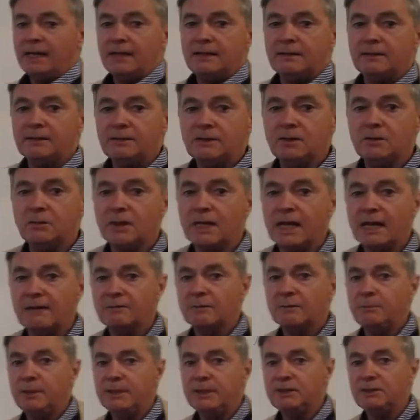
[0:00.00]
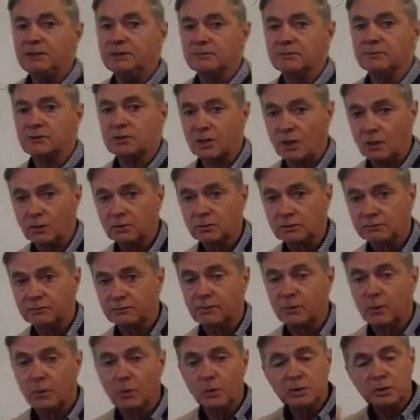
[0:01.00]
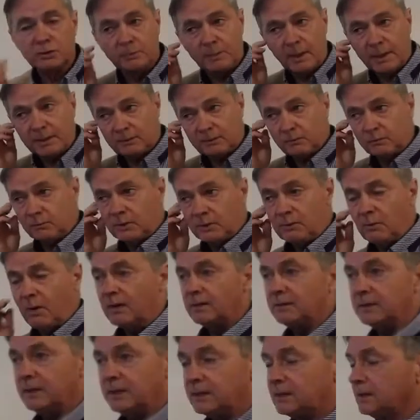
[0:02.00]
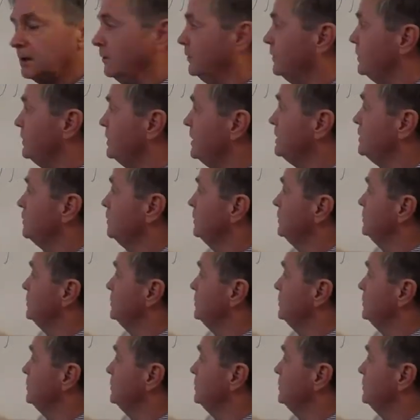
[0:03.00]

you would have a pinch of salt, of course, but we won't include this. We'll just